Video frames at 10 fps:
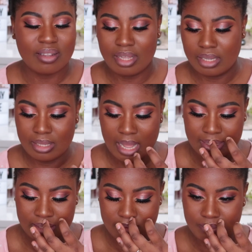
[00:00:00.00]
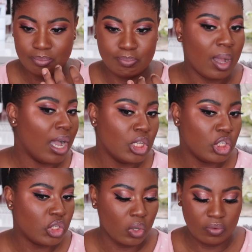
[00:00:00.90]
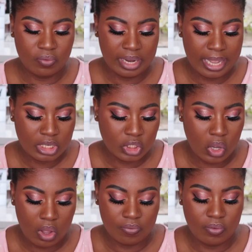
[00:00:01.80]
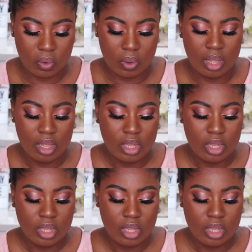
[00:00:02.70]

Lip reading: Like, it hasn't budged or flaked off or,